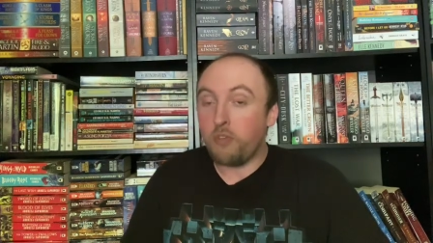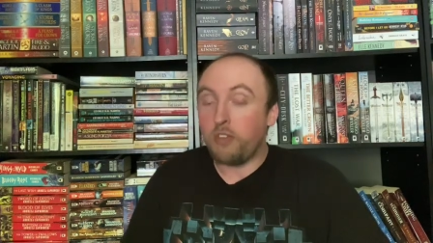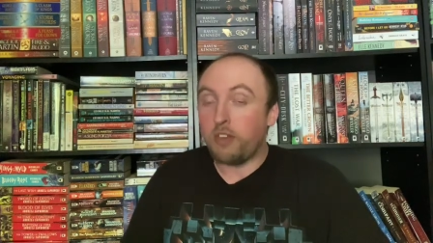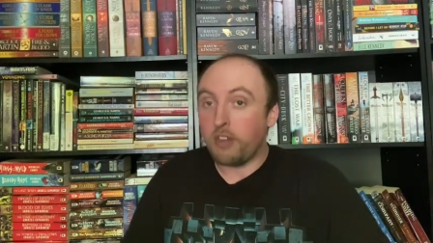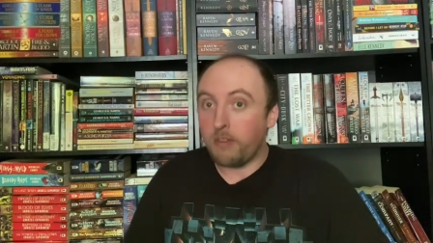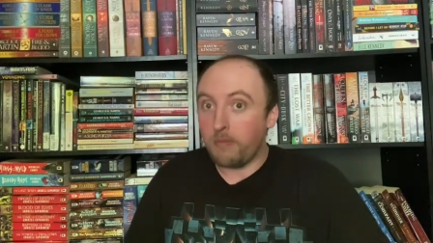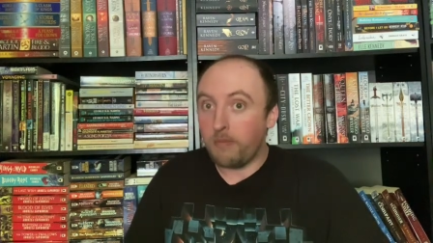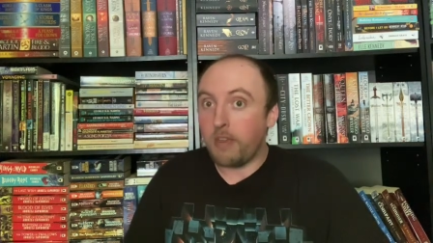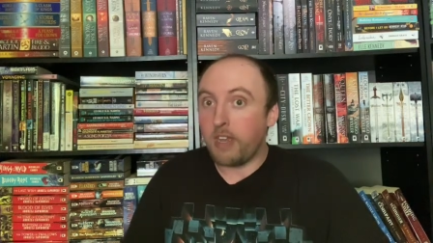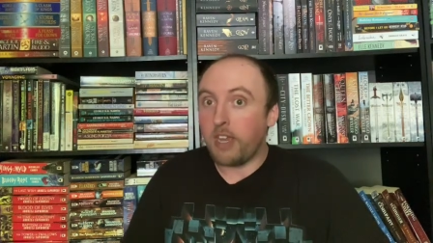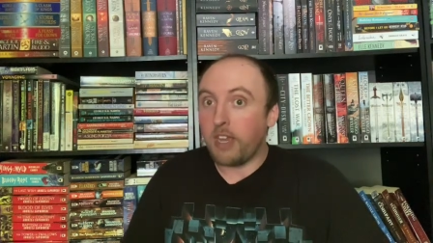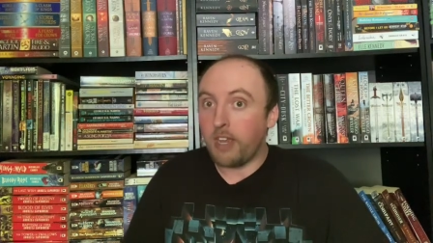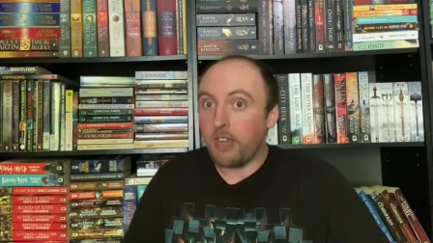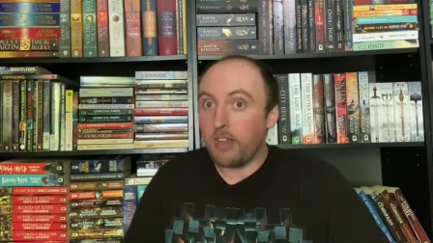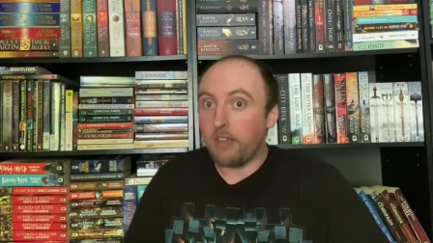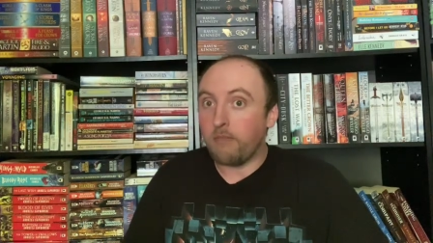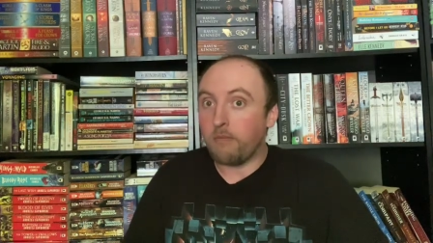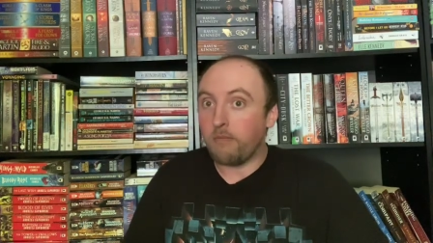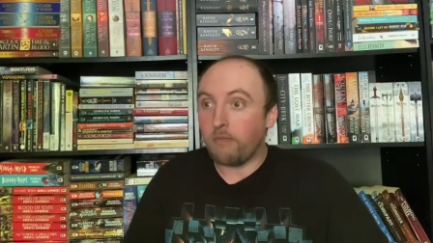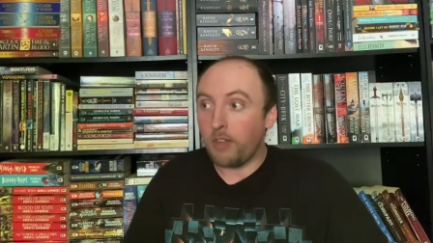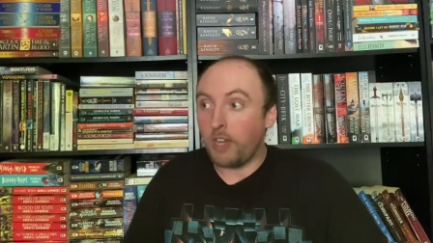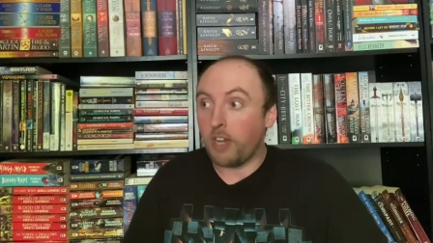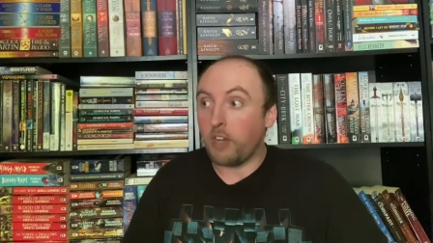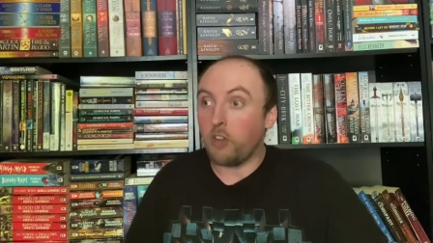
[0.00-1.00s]
to me,
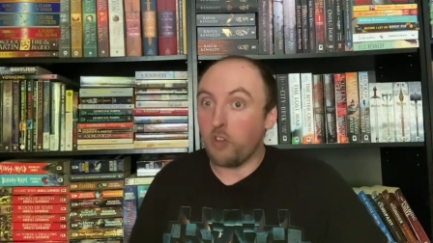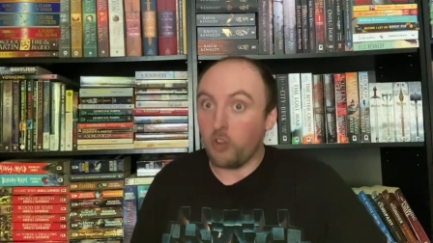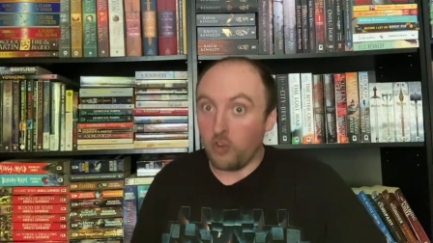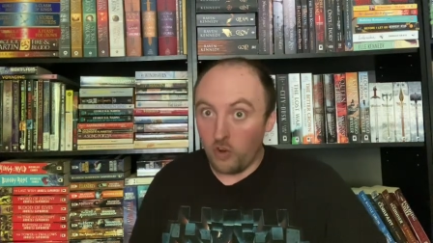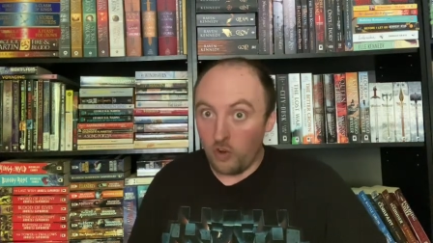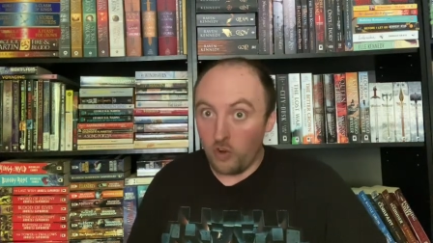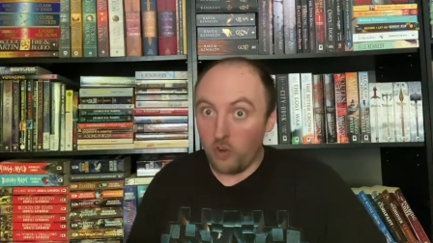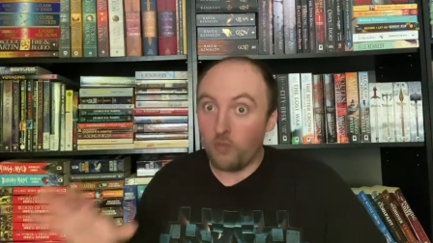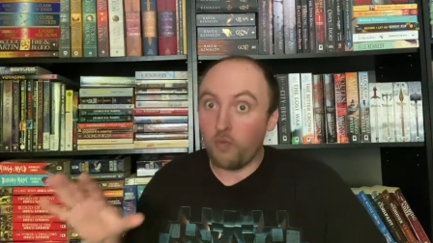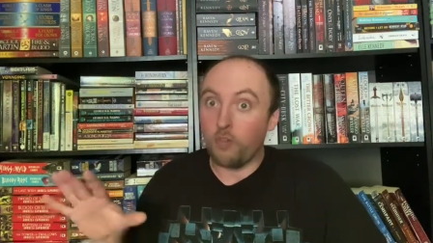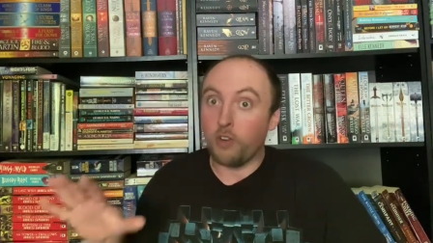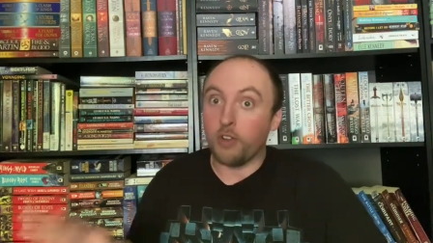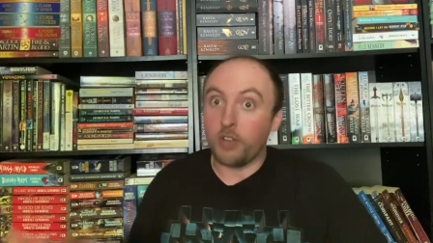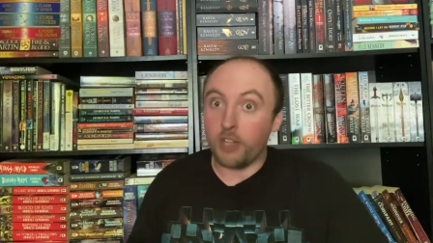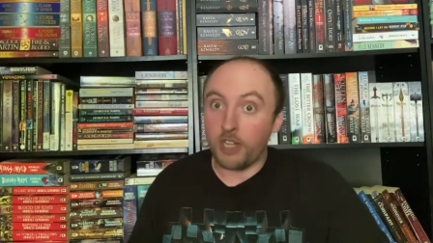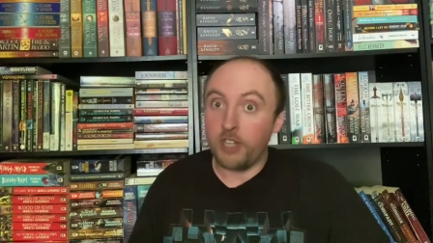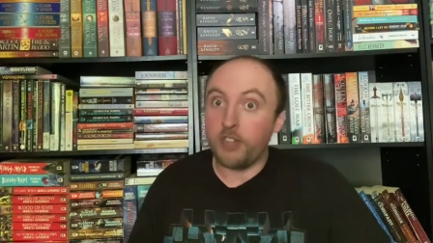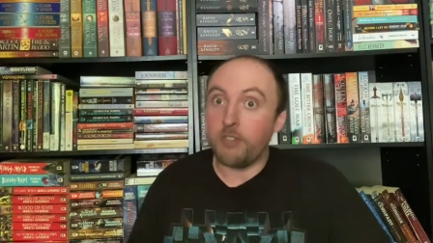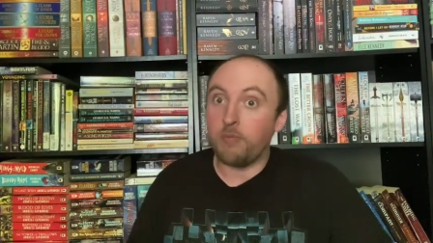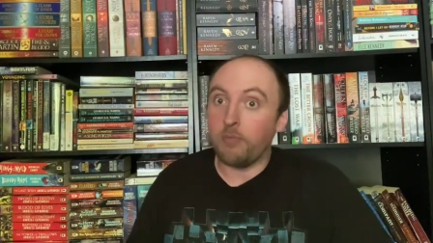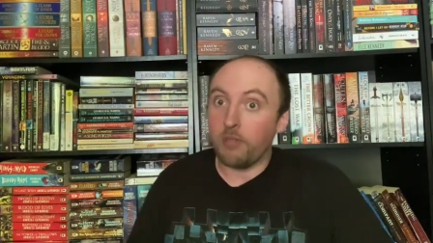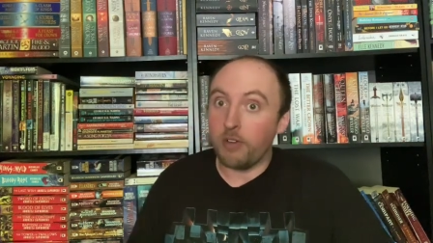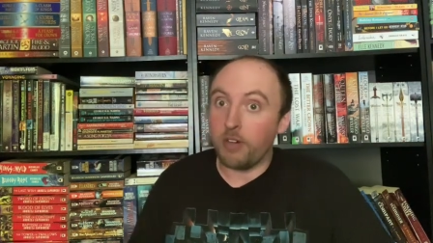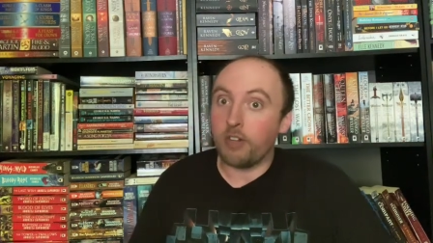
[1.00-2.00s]
like new
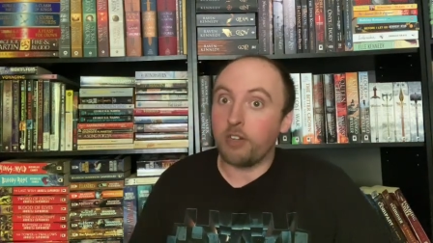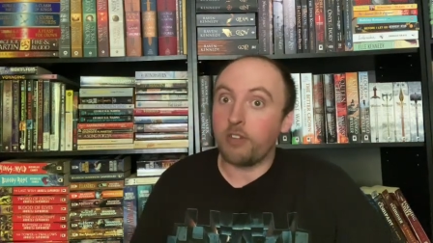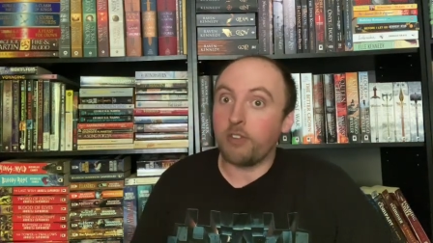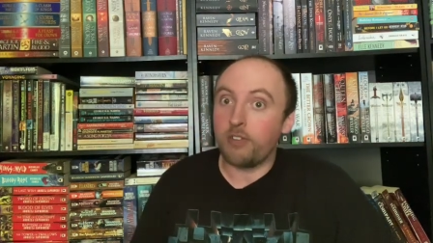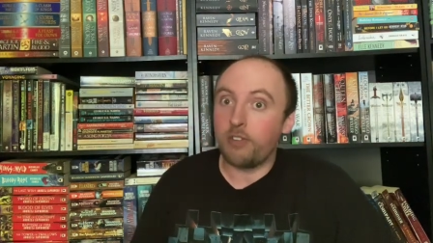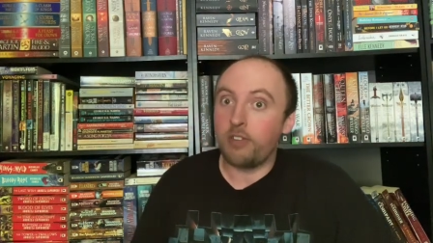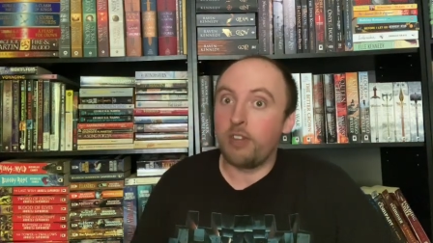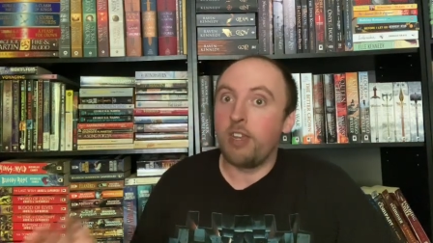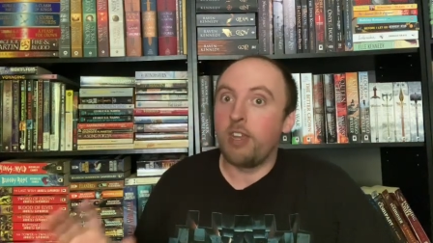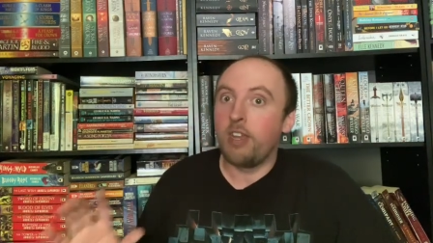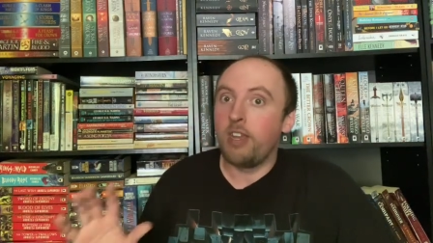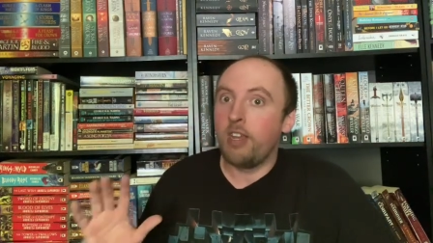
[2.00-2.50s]
release books